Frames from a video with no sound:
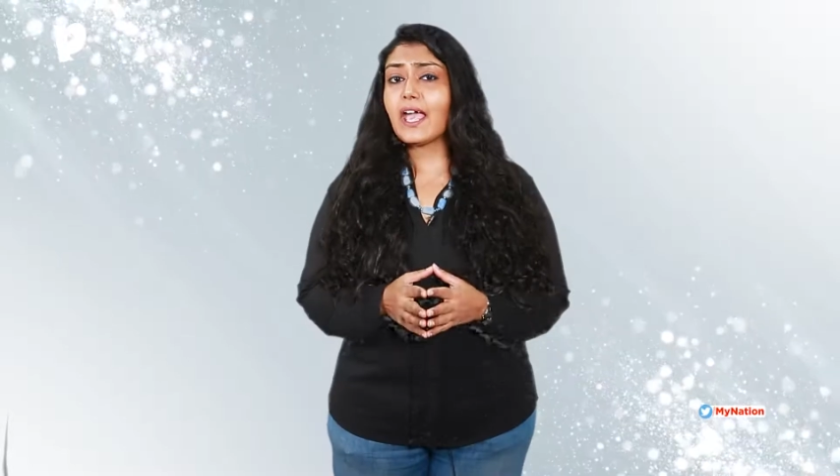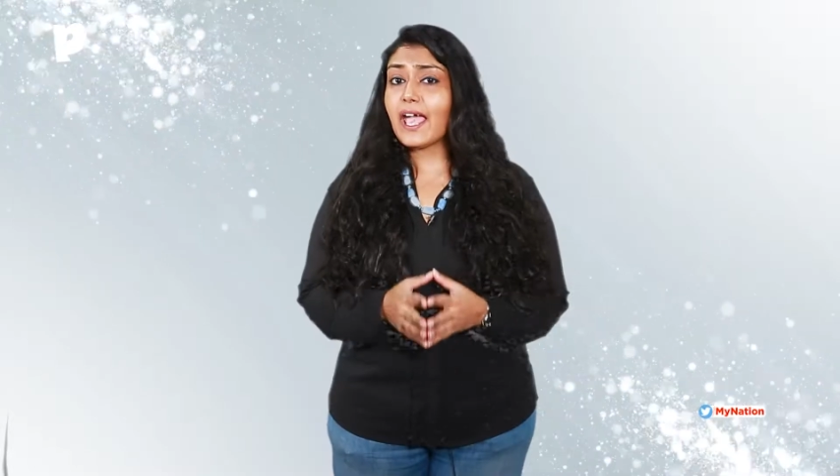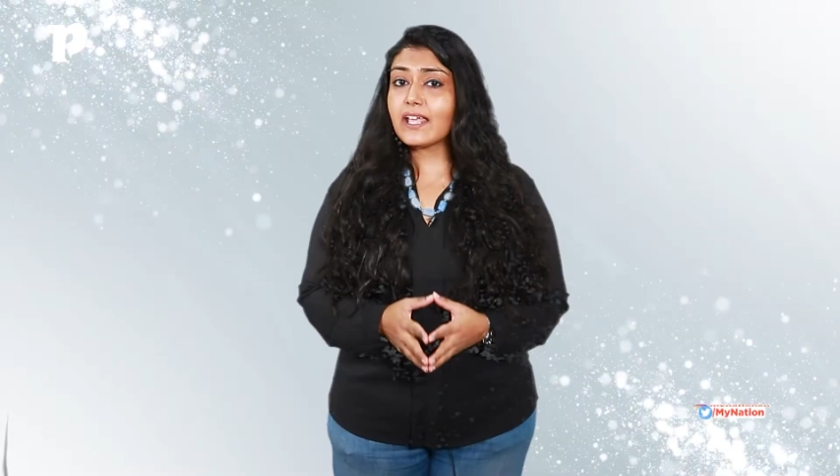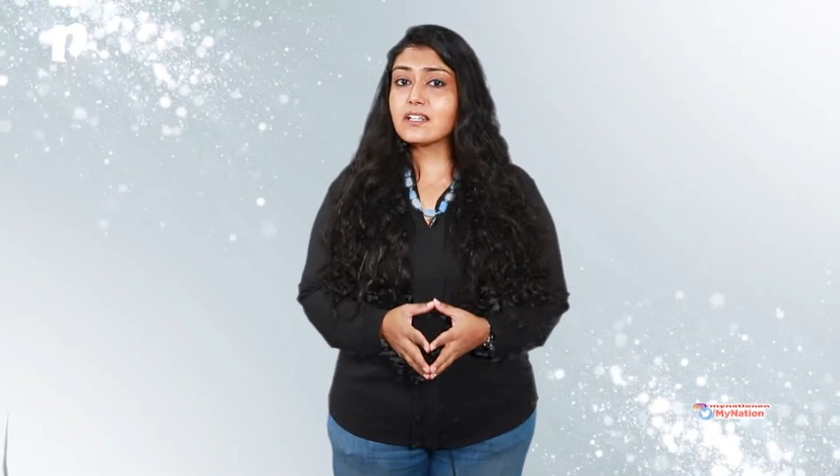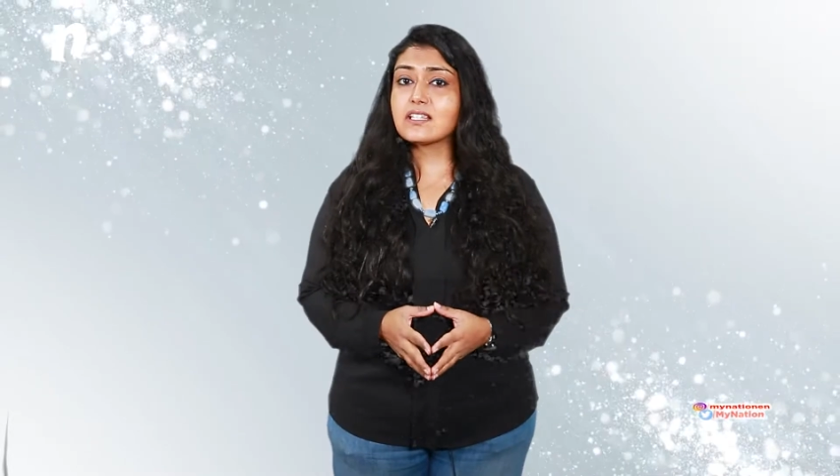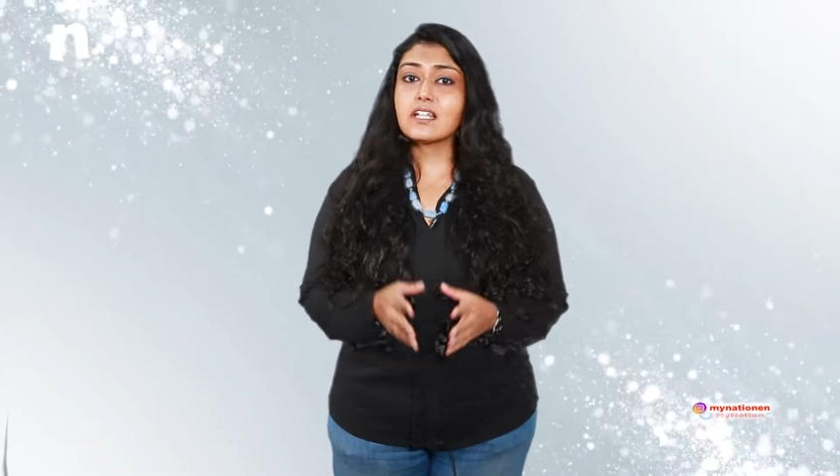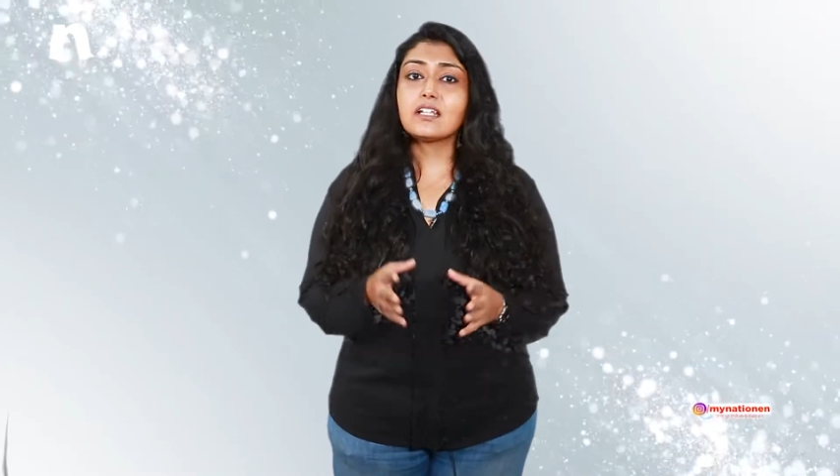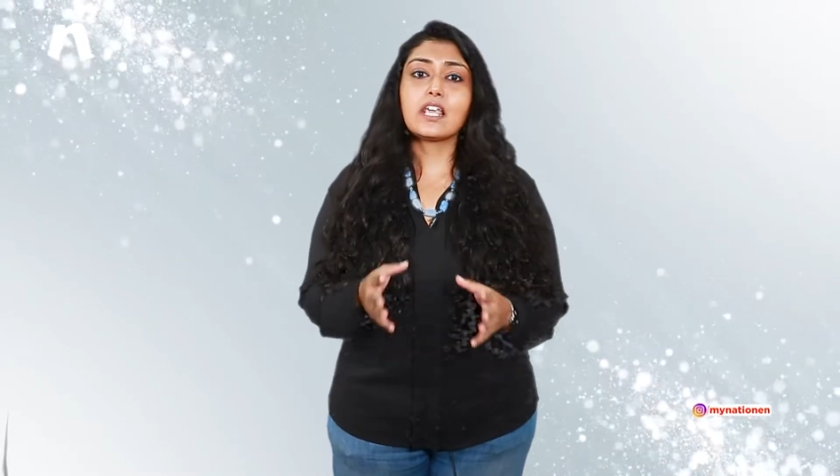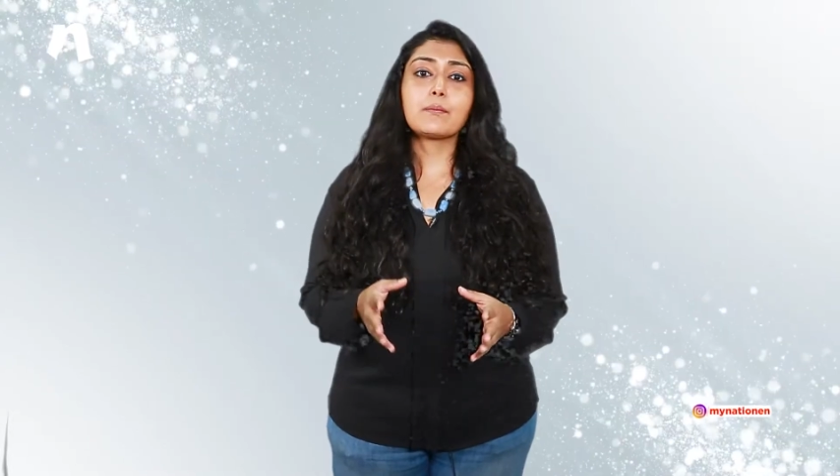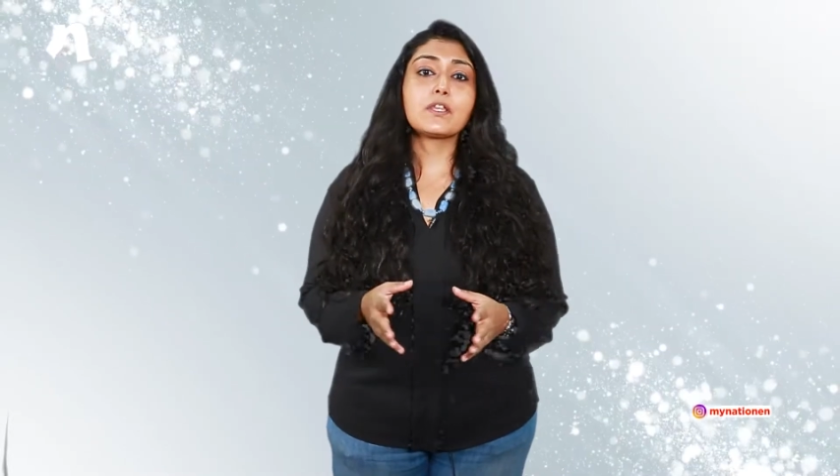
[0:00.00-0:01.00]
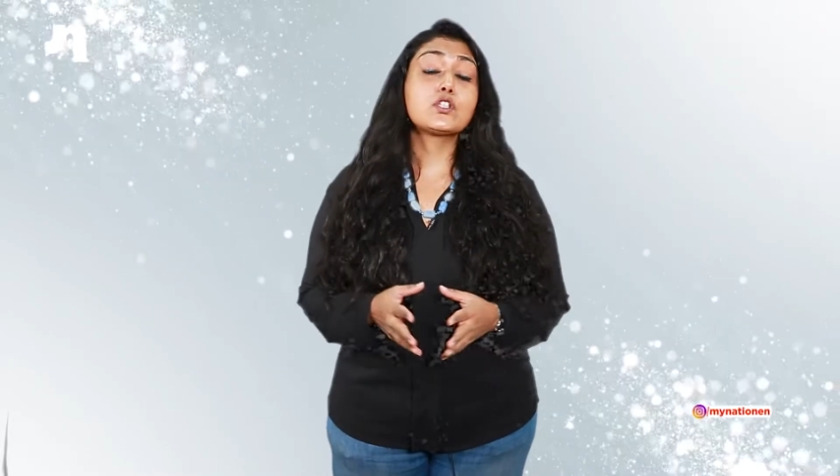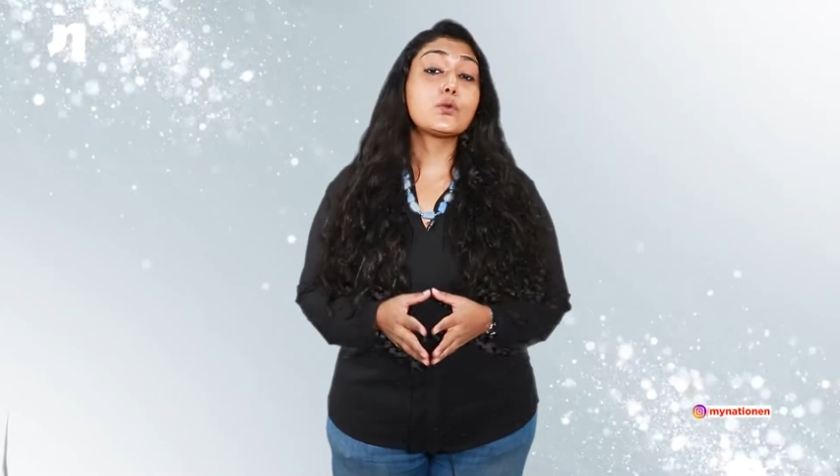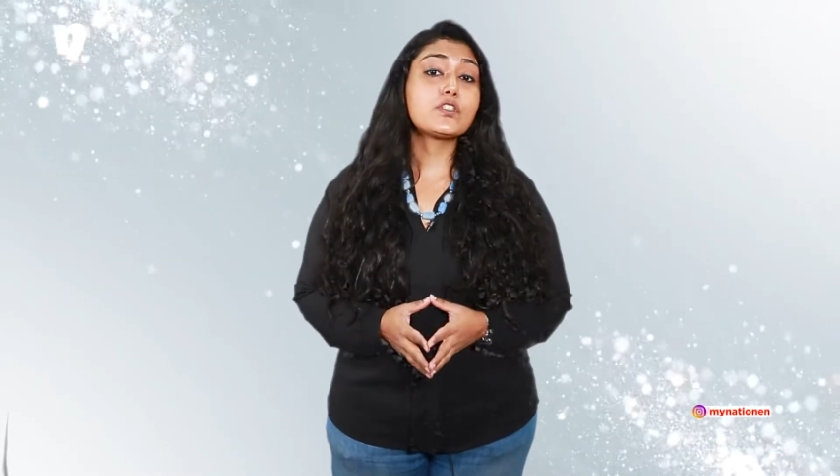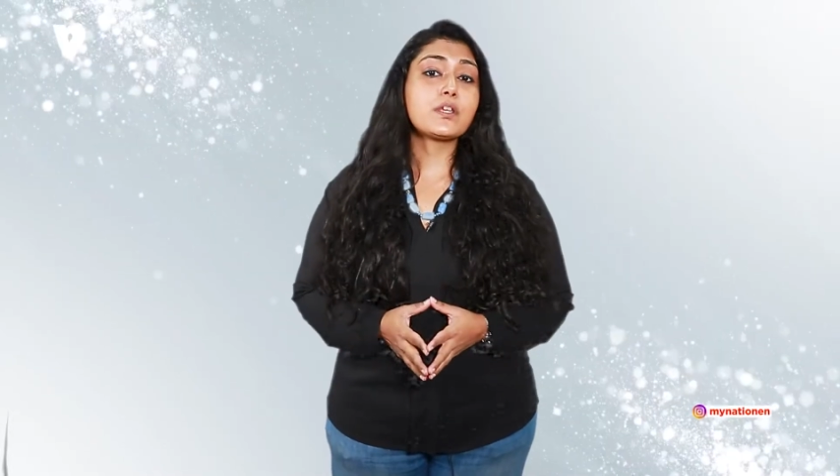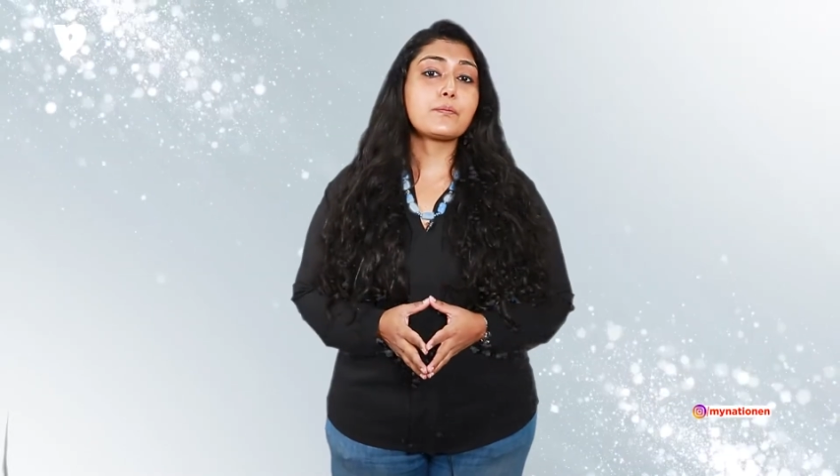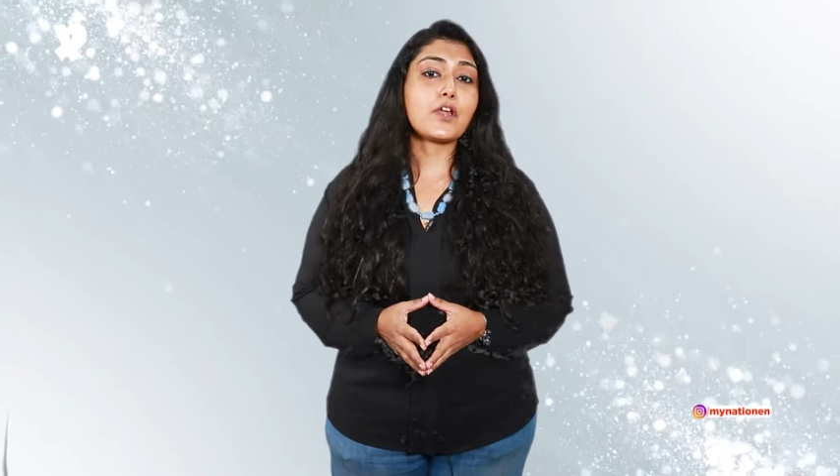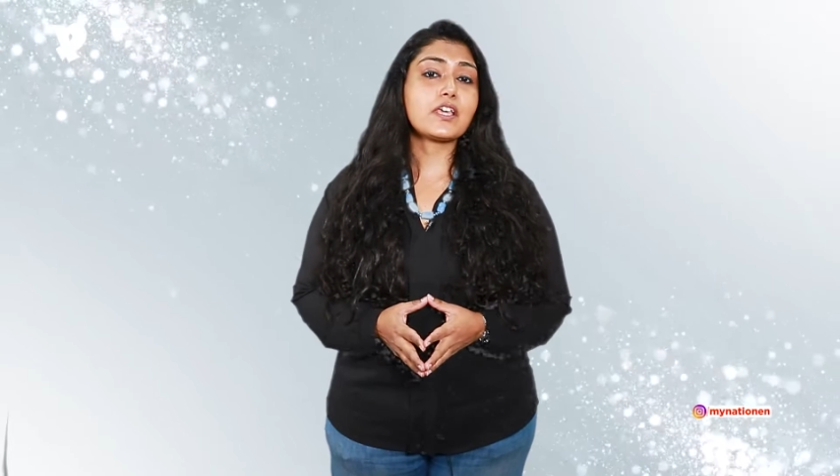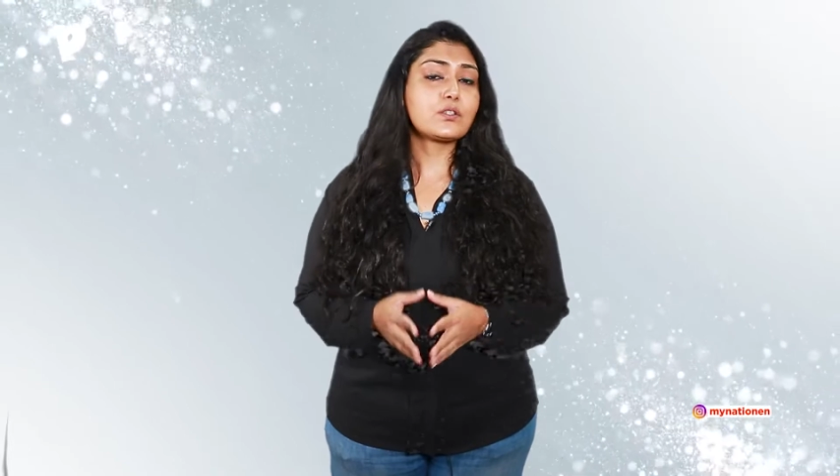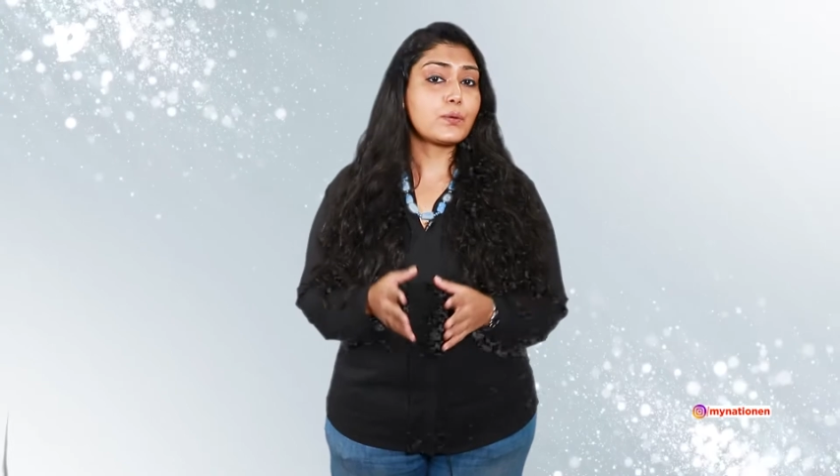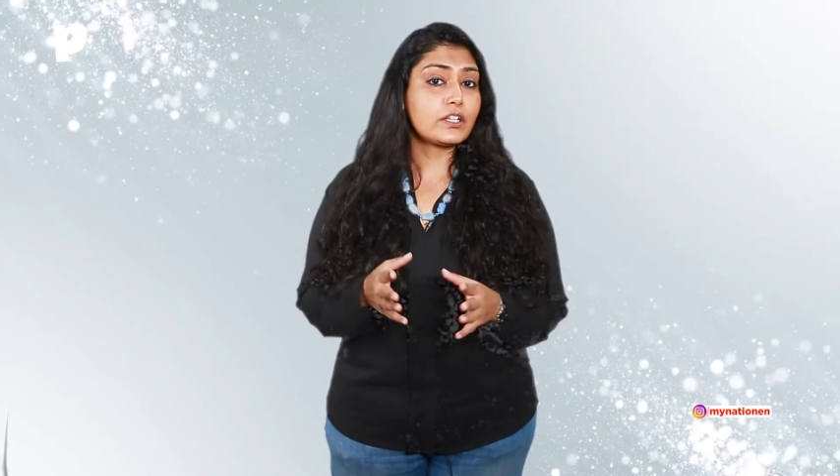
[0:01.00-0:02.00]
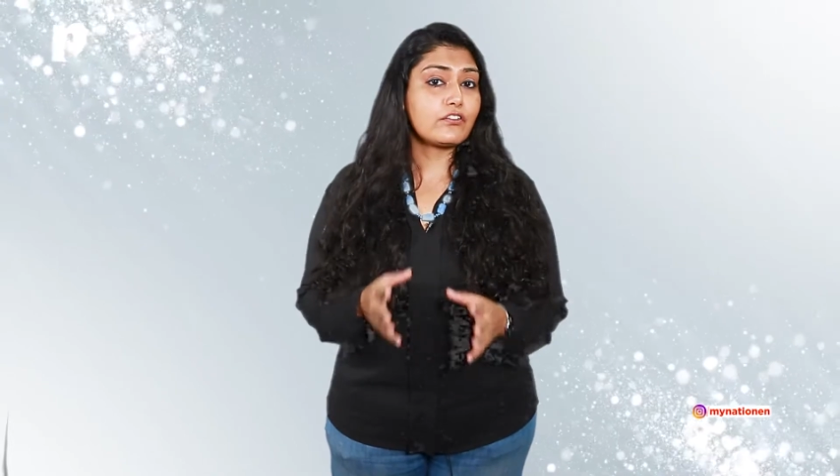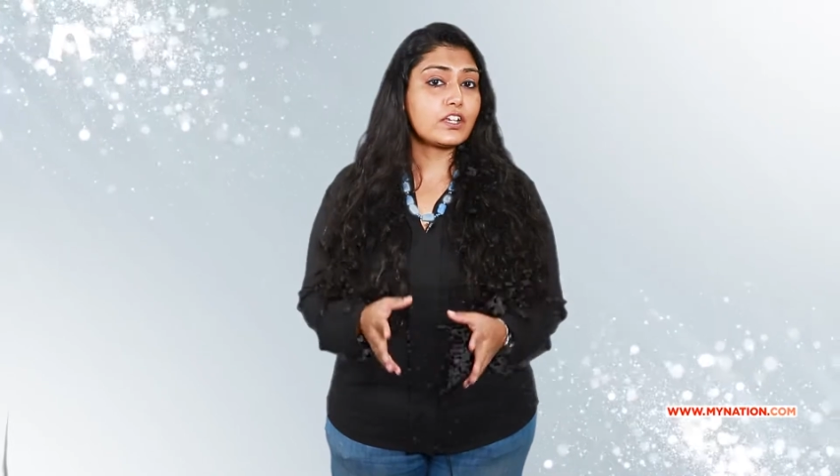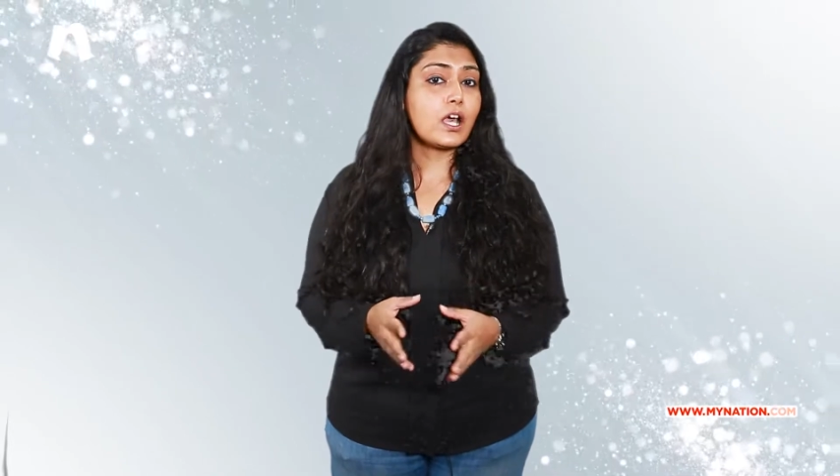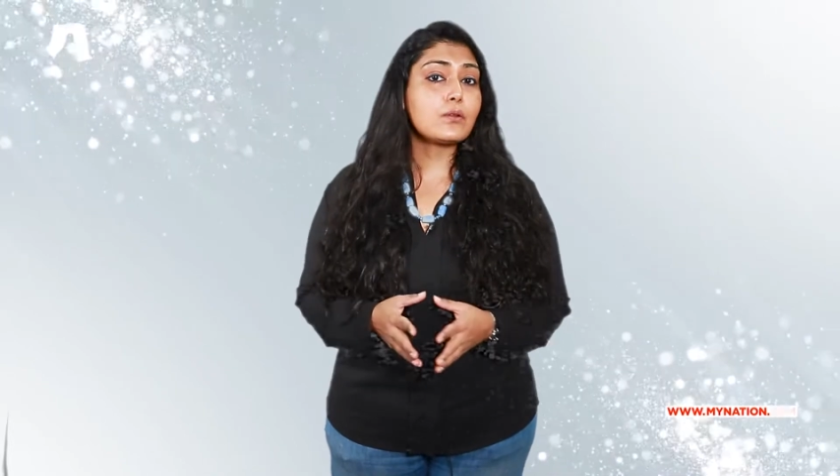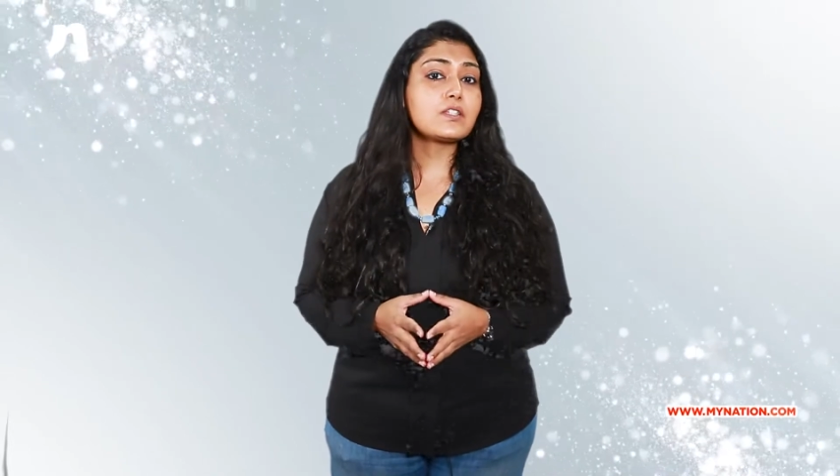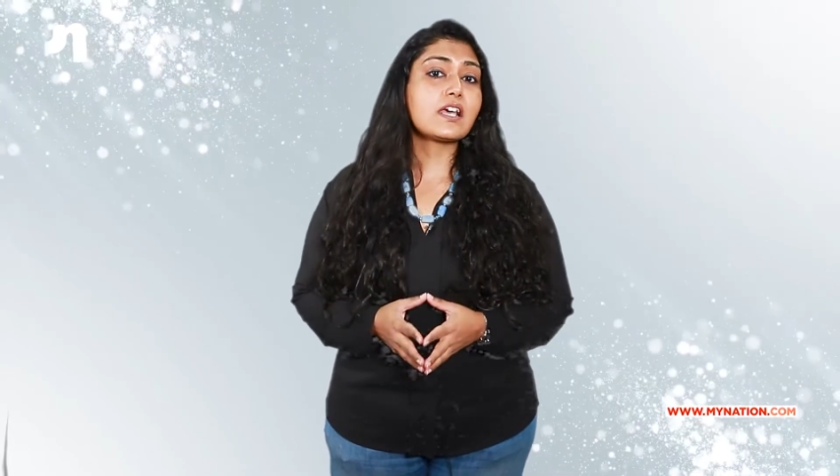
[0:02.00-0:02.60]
Hence, it came as no surprise when the renowned